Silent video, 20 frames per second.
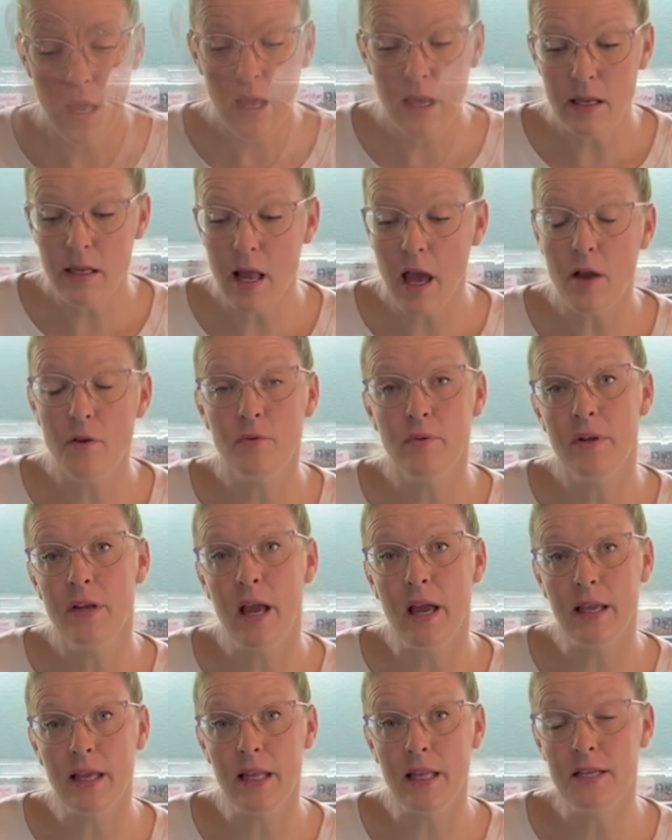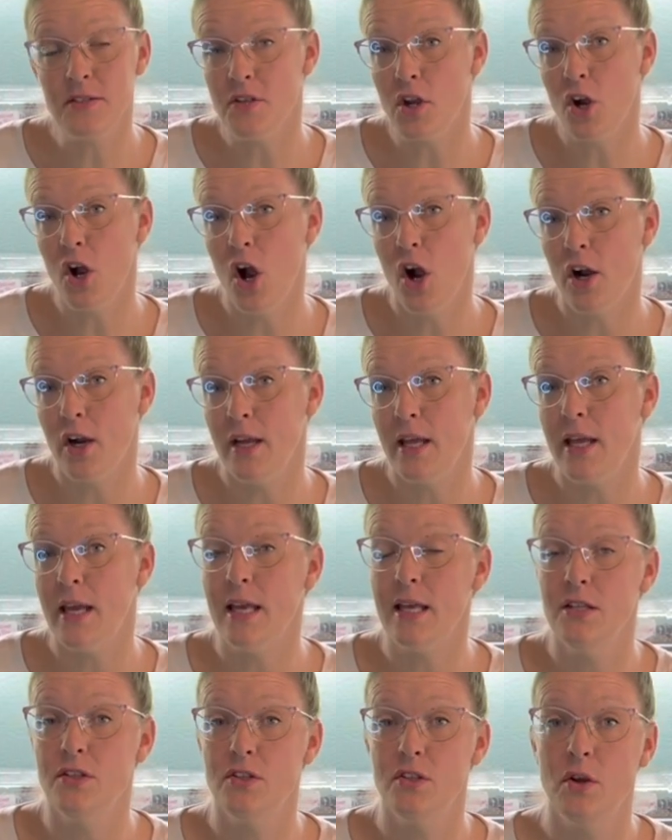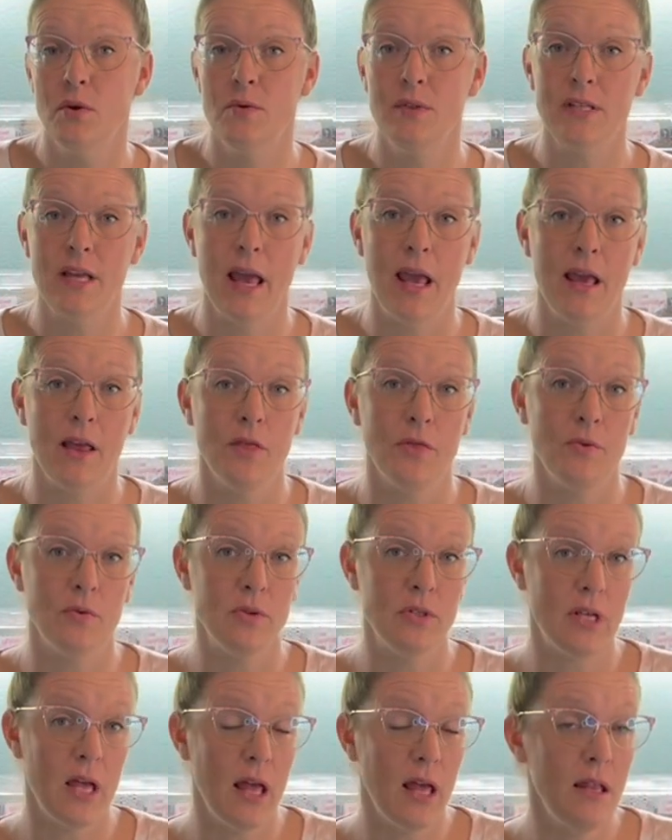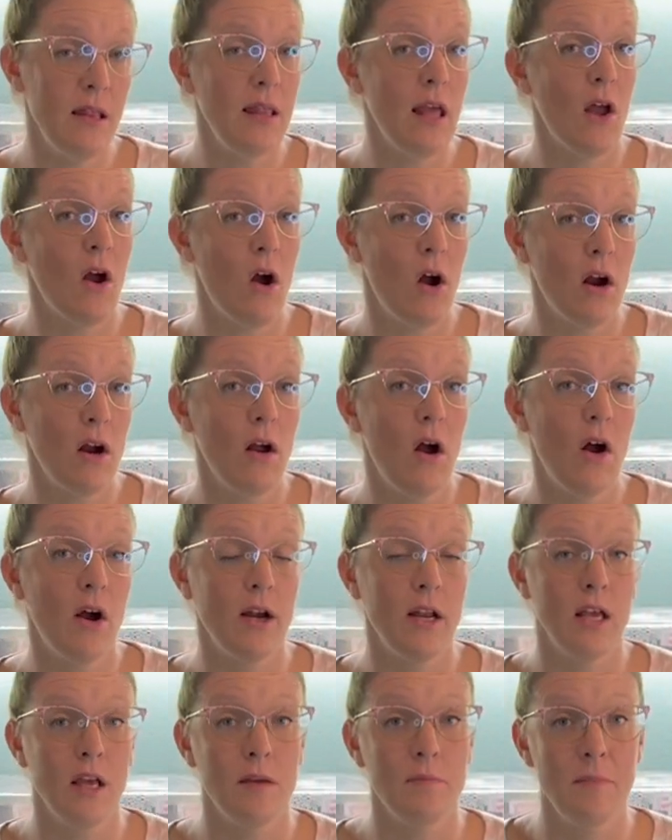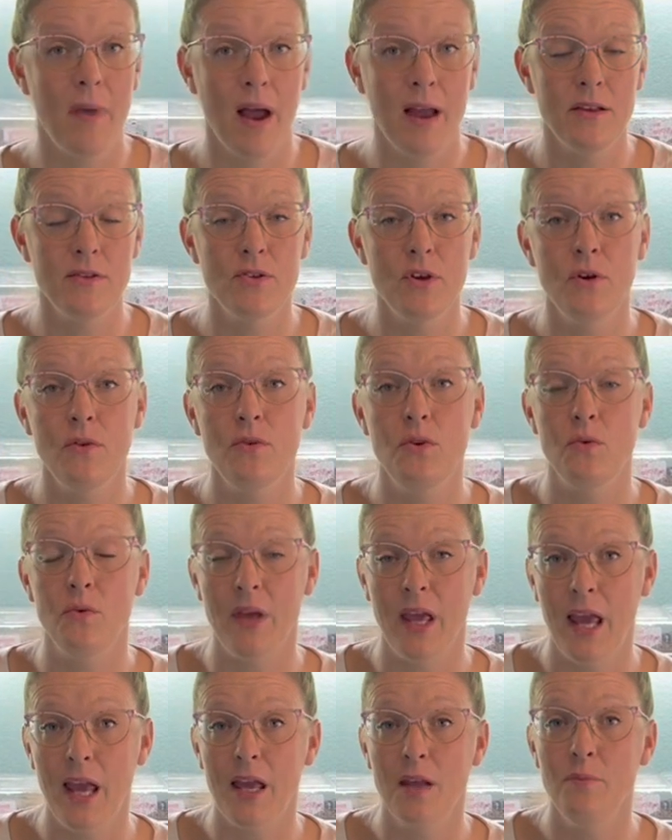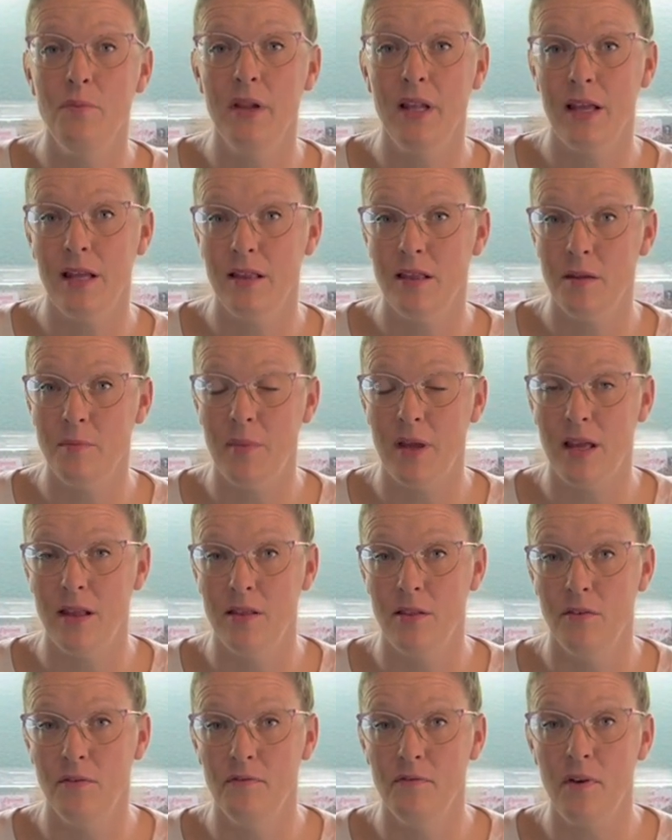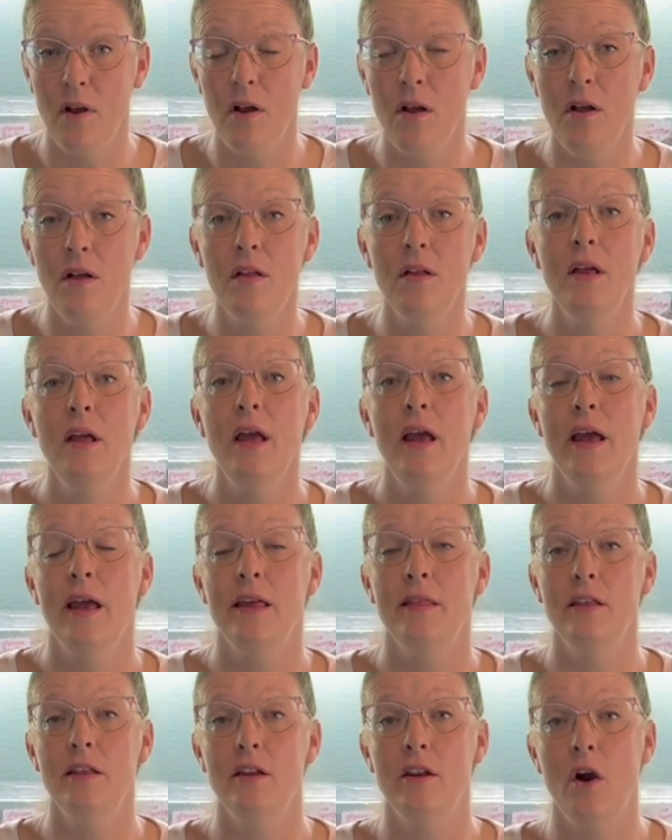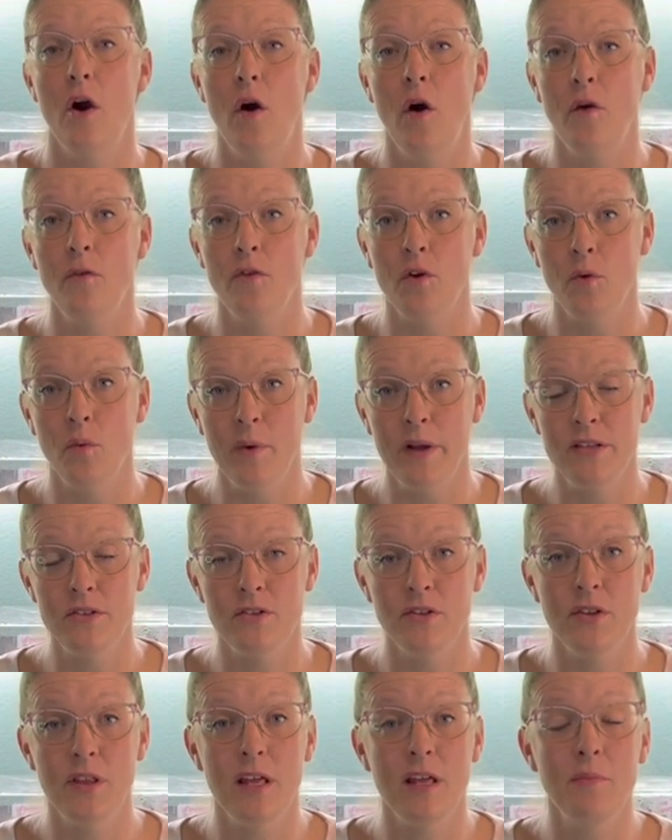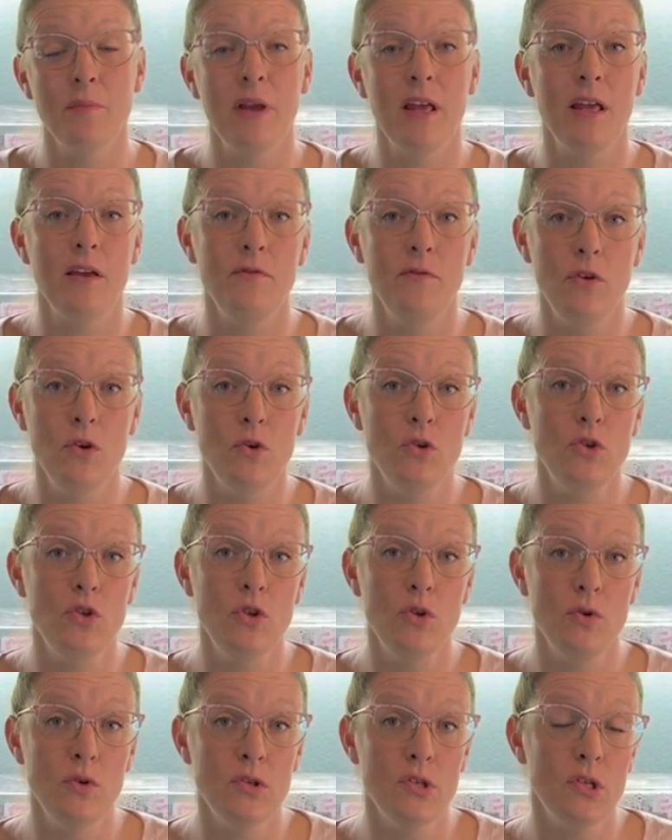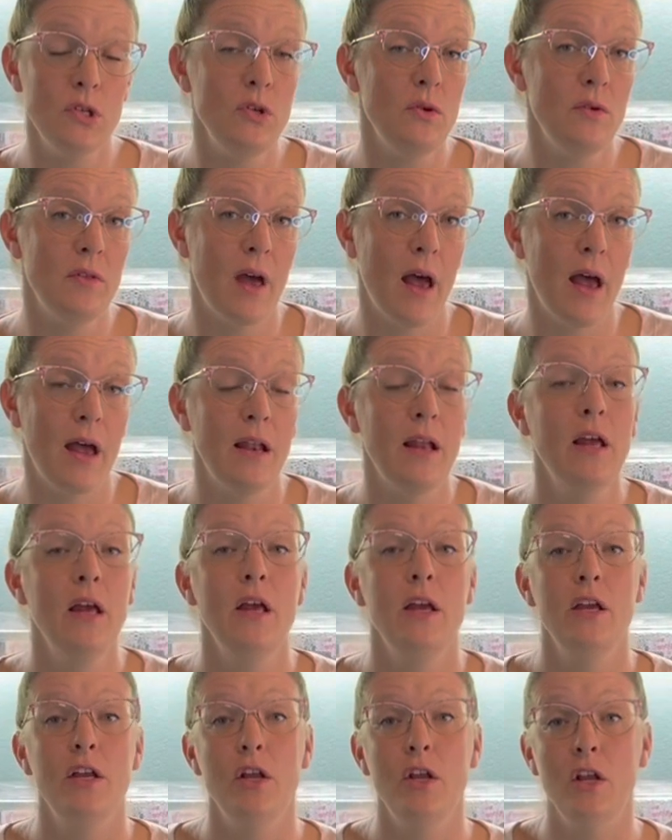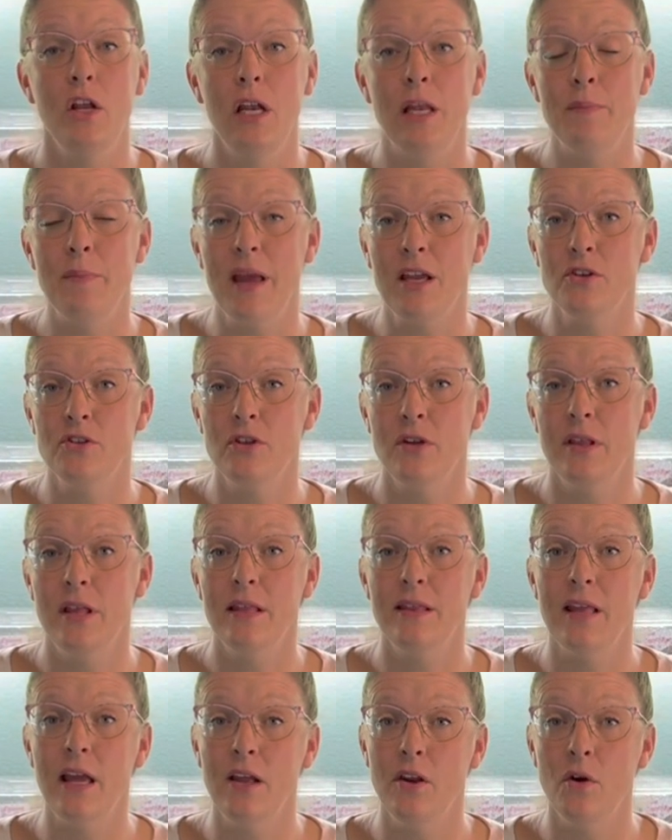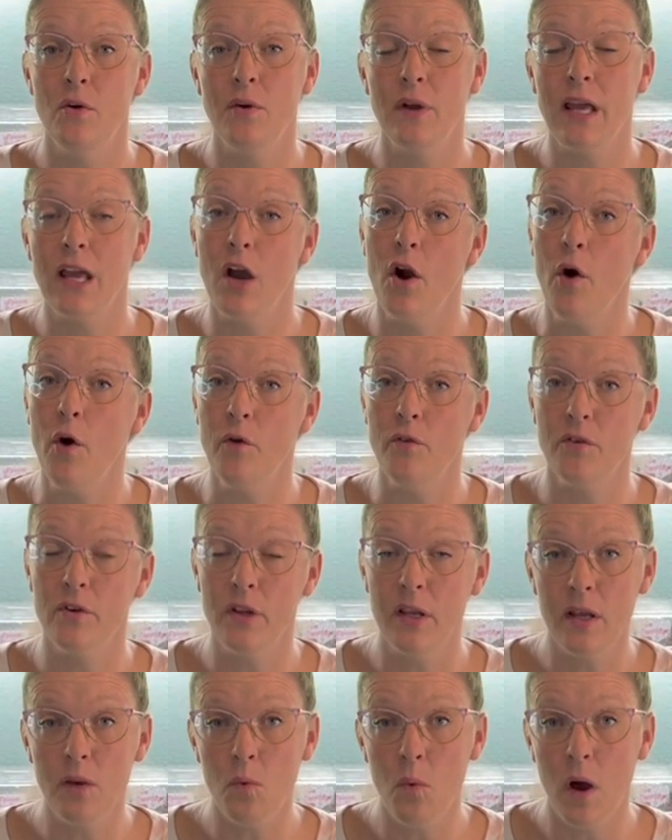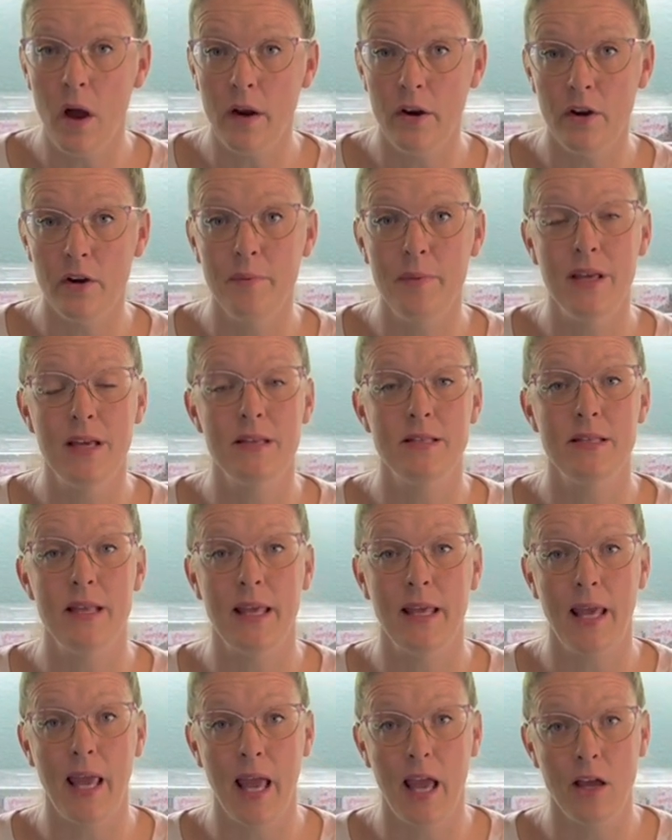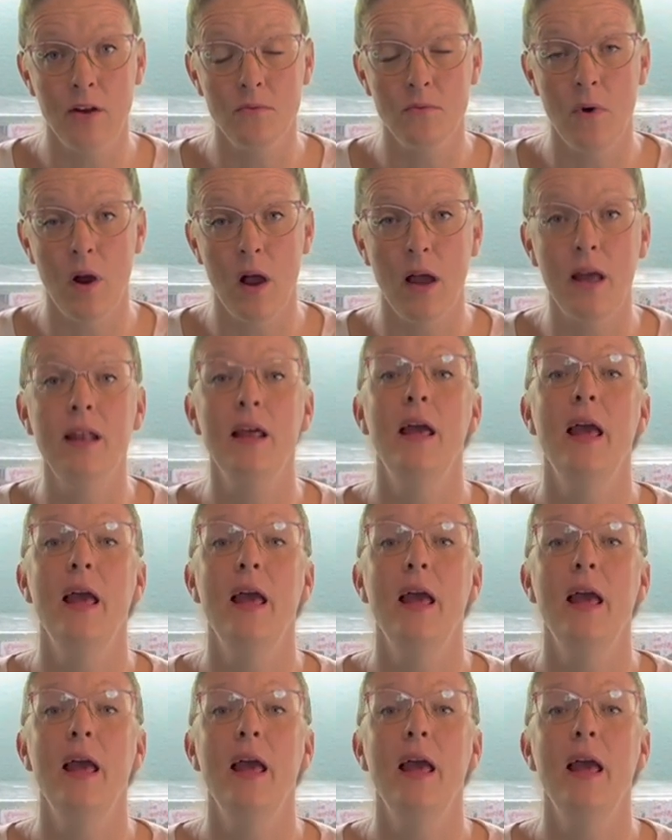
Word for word: Now, ranunculus are hardy in zones eight through ten. They are hardy in my zone. You can plant them in the fall and then overwinter them. If you choose to do that, you need to make sure that they don't get overly watered because they can rot,